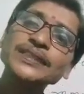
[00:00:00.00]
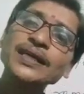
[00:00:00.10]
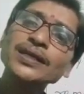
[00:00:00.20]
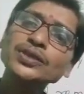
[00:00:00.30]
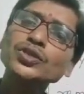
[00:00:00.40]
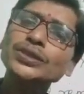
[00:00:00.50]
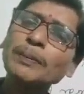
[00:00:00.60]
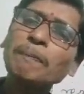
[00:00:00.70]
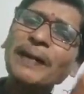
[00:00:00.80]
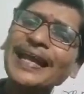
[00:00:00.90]
So
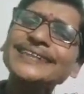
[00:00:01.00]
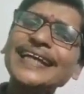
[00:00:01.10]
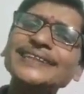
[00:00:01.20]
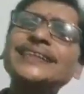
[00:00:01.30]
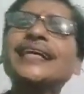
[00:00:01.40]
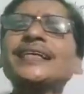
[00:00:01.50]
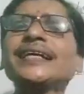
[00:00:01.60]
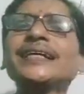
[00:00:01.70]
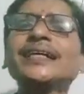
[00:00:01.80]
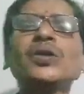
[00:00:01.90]
the place
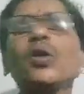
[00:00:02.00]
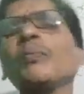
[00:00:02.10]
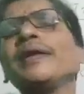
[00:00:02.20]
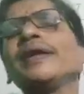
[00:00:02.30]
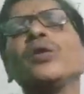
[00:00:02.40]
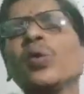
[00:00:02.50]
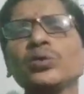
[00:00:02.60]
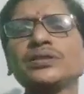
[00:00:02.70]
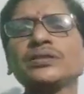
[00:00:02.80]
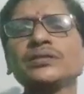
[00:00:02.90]
exactly nobody
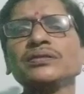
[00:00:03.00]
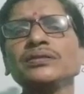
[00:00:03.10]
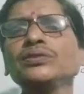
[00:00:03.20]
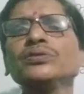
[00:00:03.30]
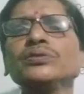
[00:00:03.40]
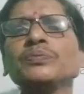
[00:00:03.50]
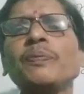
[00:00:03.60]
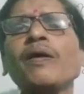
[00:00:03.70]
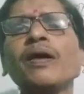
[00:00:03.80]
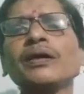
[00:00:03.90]
knows you
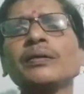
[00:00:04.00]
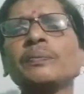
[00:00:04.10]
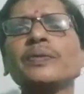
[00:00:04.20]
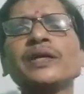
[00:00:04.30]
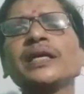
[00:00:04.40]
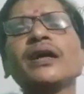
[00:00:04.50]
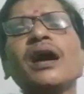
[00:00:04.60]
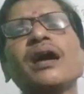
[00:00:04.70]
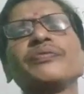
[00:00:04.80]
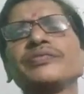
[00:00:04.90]
for putting
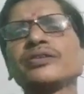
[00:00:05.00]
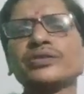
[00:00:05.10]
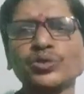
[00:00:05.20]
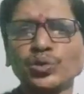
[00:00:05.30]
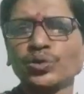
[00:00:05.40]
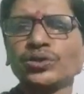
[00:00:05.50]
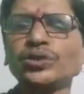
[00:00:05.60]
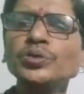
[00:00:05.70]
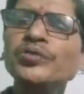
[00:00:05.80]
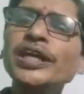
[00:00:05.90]
off your shoes.
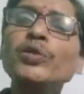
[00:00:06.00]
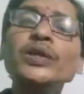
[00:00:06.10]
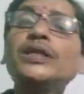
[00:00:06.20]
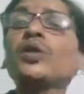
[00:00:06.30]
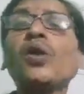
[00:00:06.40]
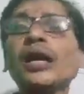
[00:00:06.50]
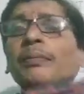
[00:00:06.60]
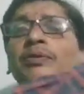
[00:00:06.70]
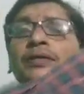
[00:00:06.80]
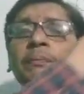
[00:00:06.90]
So when we talk
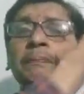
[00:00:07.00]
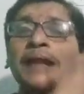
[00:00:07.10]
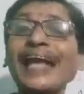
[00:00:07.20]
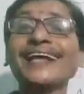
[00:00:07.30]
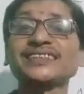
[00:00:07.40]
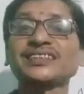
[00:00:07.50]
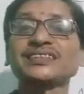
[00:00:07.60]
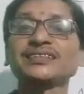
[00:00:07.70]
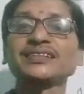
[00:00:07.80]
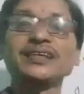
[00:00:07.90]
about the place,
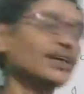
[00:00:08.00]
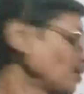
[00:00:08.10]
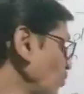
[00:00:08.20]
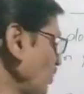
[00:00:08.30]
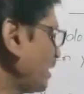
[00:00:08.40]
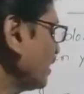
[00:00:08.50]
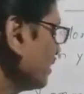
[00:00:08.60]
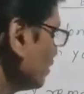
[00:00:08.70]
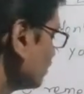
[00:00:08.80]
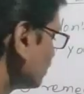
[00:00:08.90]
we can use